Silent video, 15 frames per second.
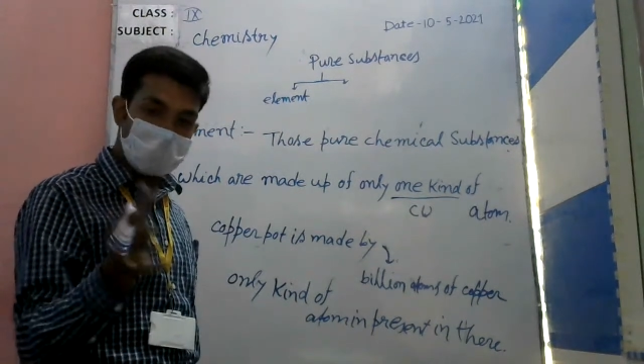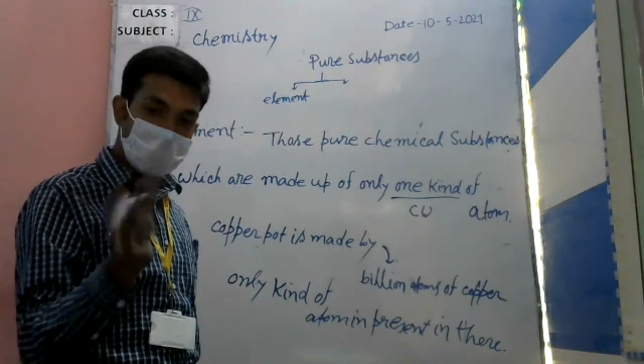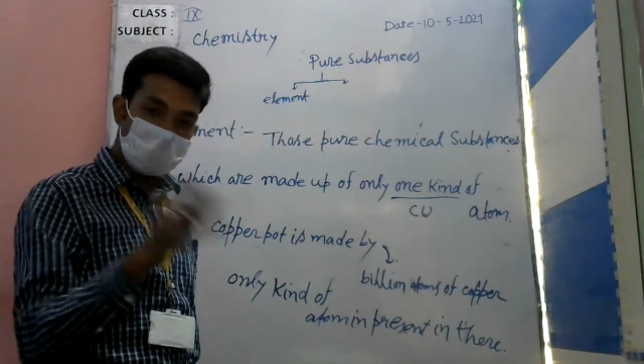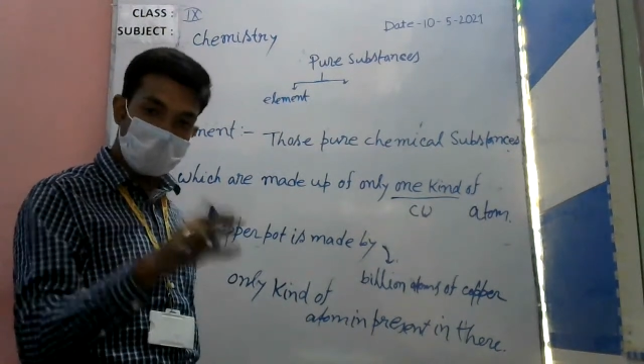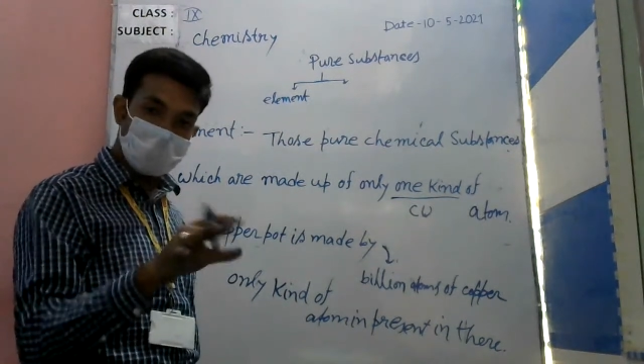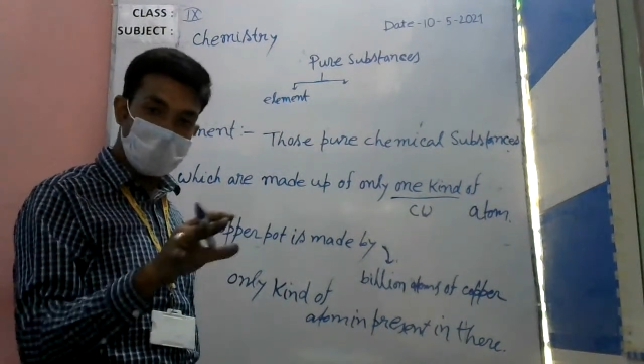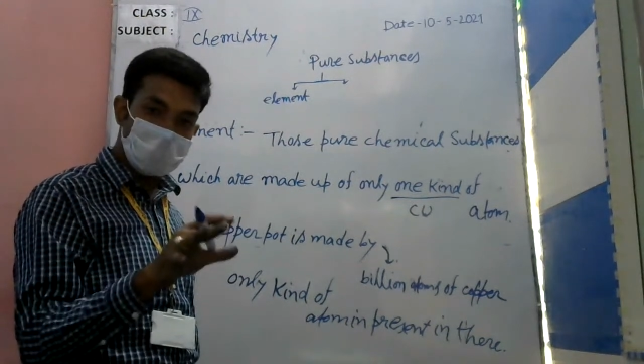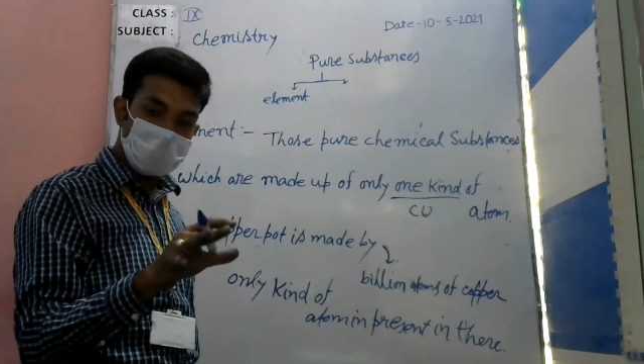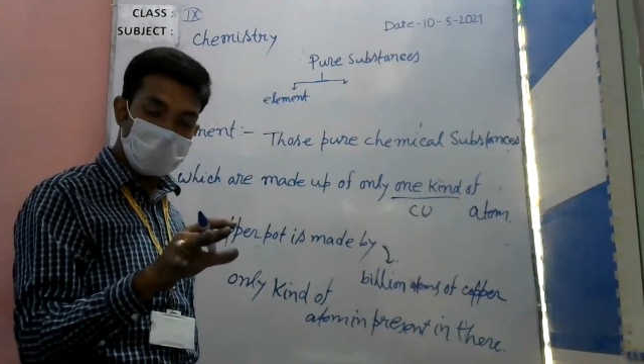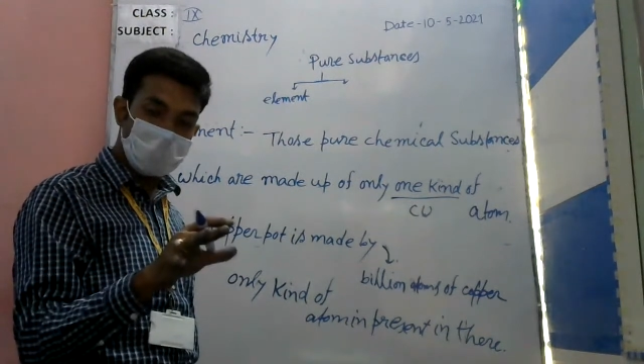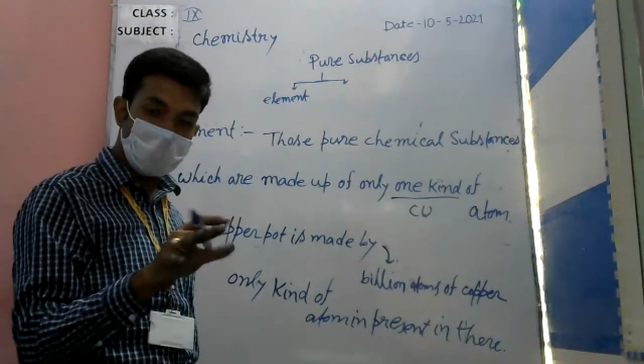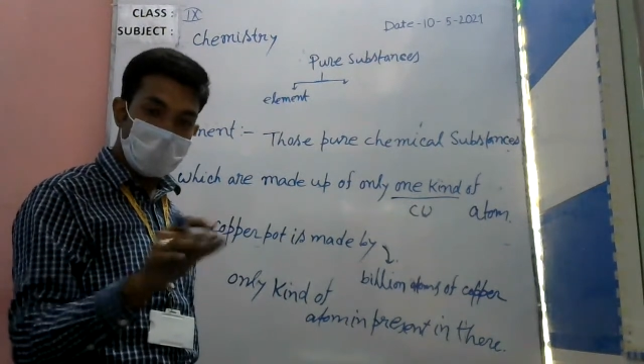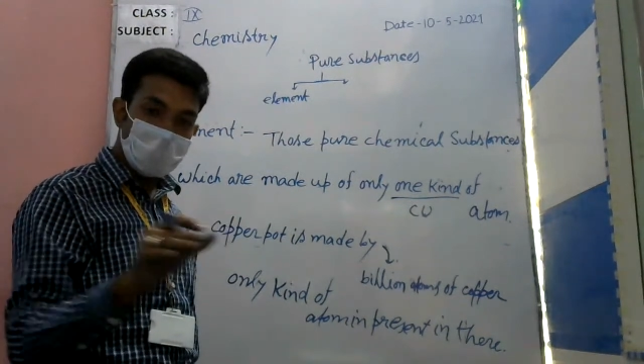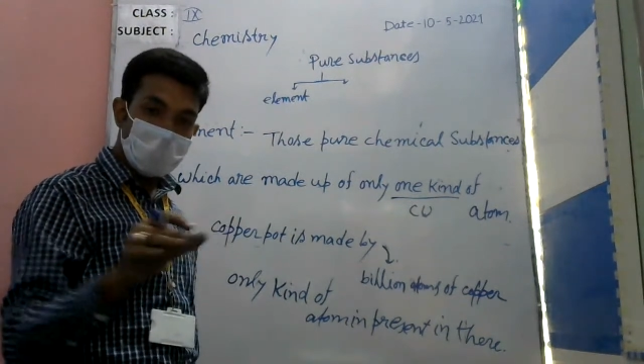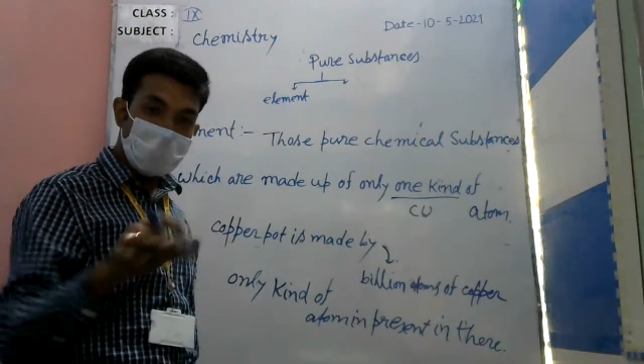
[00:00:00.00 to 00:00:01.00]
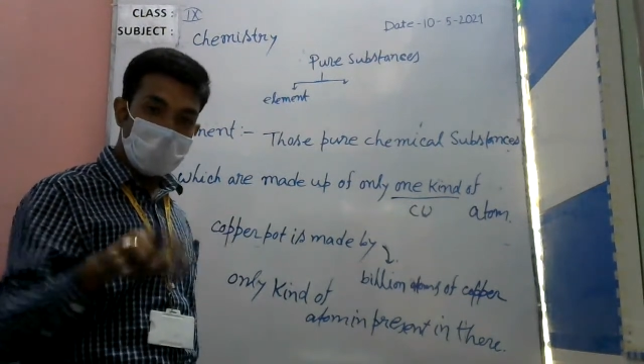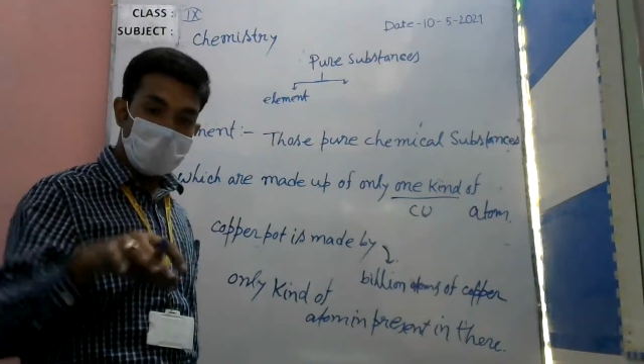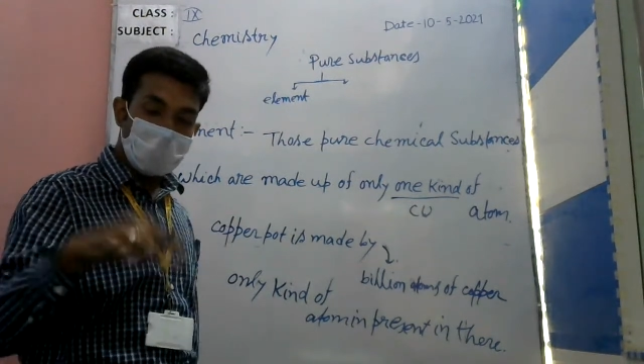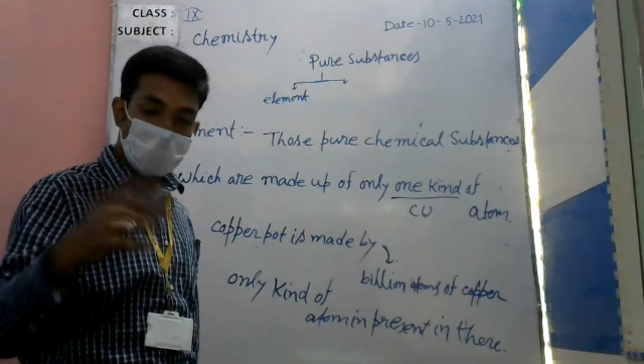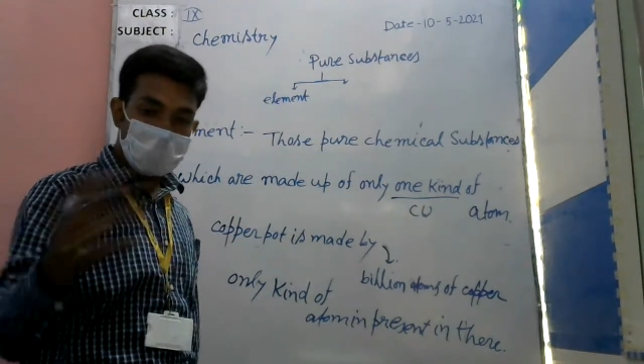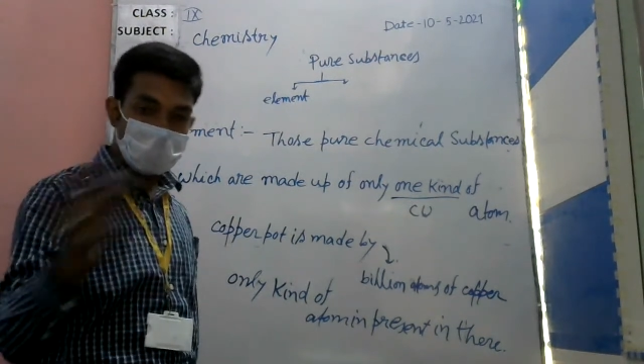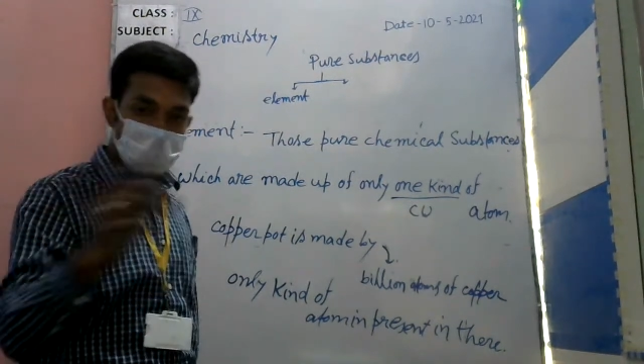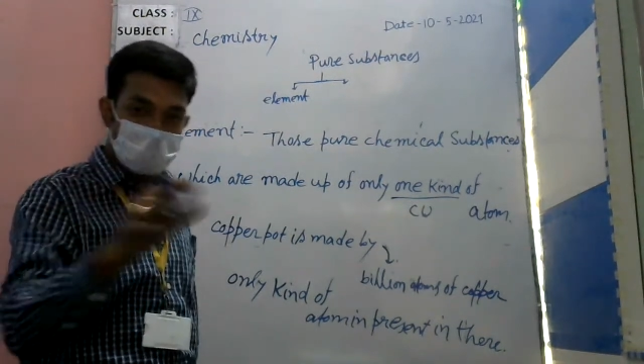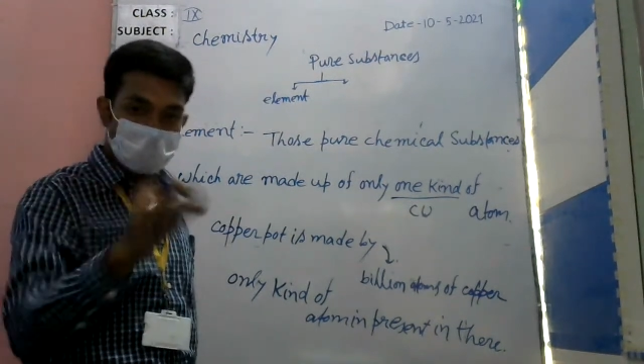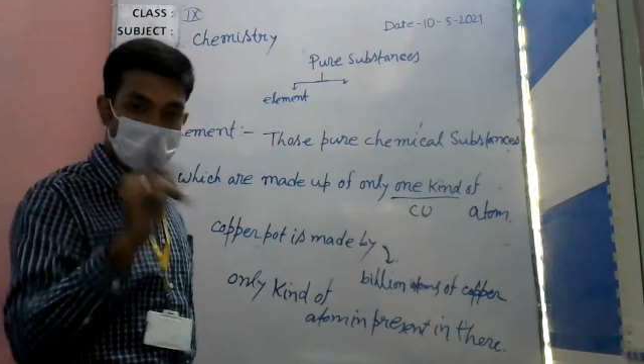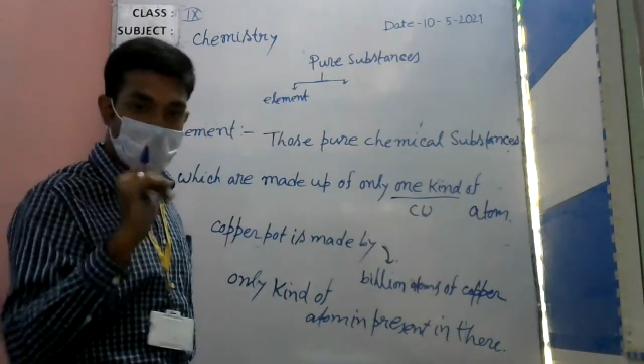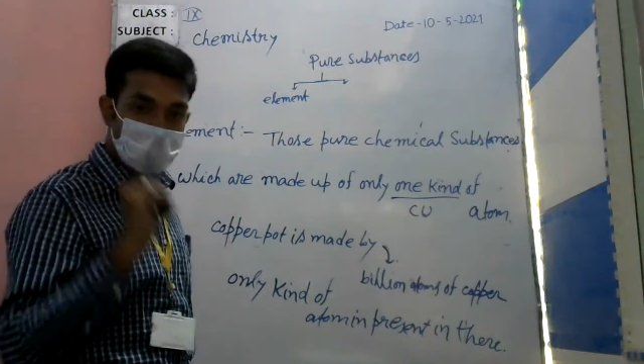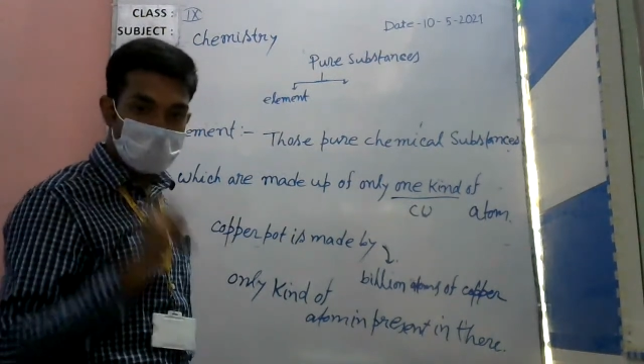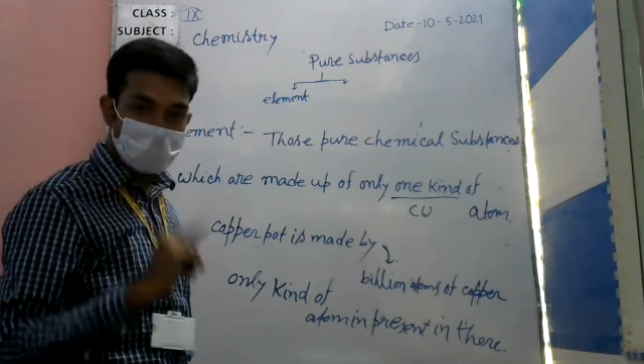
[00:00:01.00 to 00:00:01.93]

atom also and what is the difference